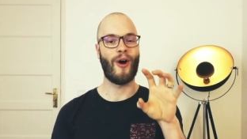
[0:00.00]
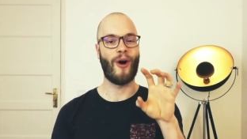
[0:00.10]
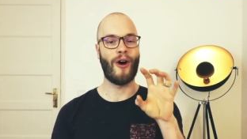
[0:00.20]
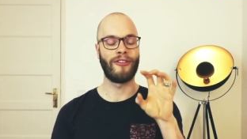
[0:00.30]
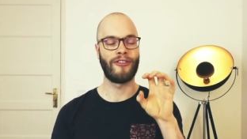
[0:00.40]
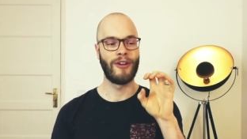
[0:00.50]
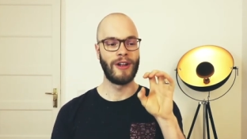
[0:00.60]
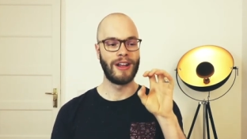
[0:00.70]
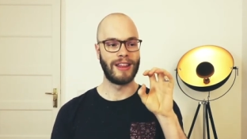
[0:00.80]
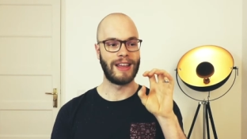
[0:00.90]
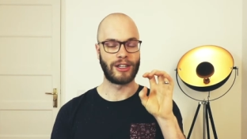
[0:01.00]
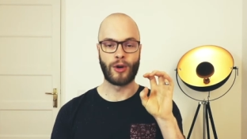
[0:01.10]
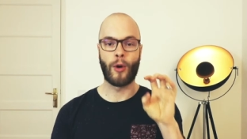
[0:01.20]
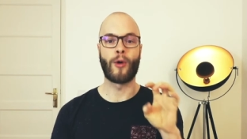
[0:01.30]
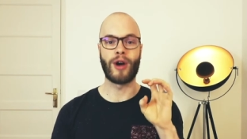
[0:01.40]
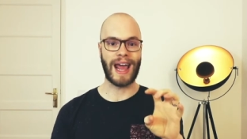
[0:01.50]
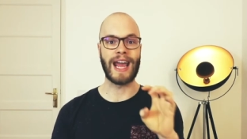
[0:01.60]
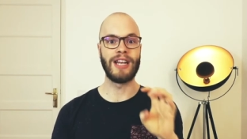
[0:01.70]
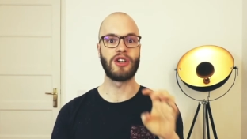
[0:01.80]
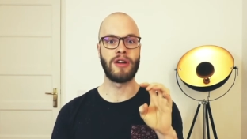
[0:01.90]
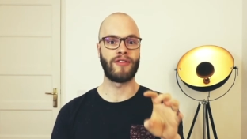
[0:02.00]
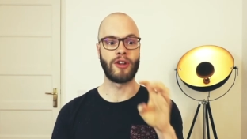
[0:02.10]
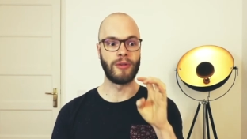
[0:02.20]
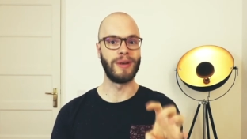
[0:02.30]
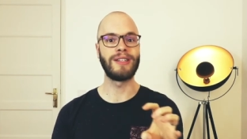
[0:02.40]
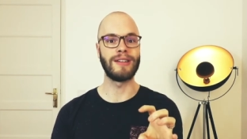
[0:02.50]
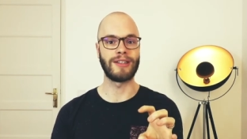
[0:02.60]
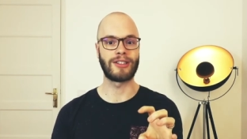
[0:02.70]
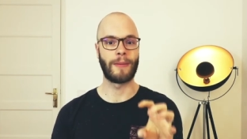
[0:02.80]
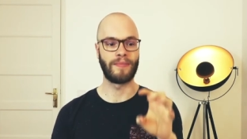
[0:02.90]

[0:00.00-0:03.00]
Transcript: of that core engine of their business.